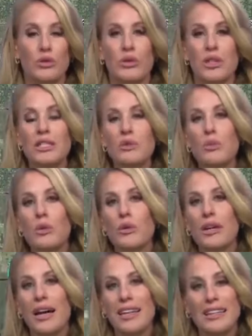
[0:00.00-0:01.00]
this will
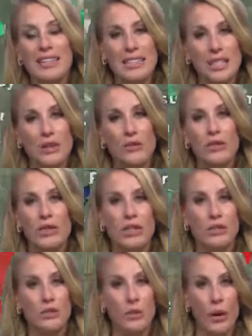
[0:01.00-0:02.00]
kind of continue for the
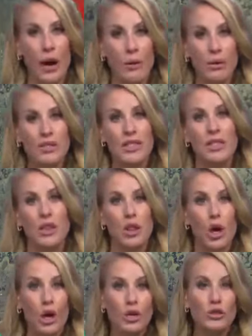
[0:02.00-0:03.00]
next few hours. The
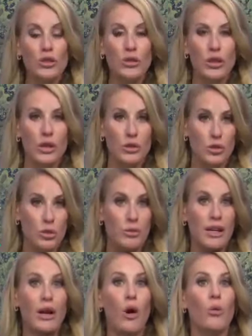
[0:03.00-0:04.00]
larger thunderstorm
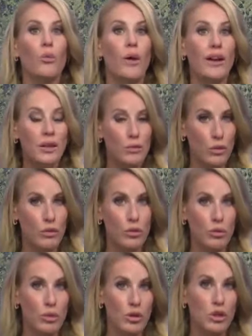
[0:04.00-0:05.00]
that already moved
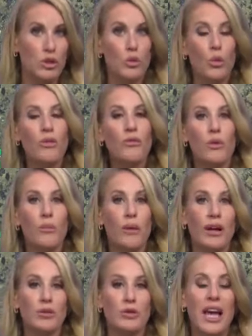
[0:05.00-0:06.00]
through parts of North Fort
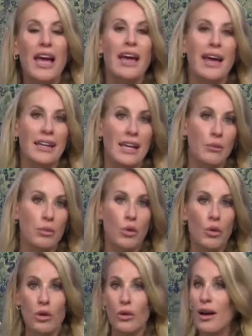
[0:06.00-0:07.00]
Myers and Cape
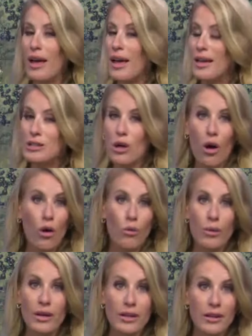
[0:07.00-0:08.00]
Coral is
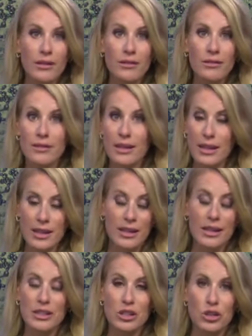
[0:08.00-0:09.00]
already
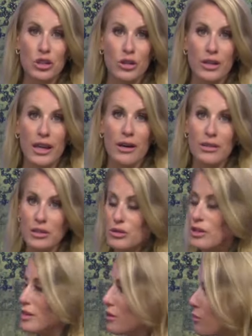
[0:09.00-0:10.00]
into Charlotte County. So
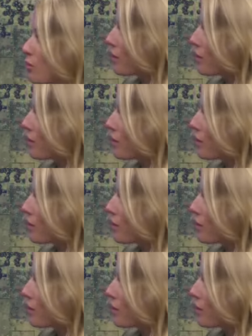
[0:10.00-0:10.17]
these are pretty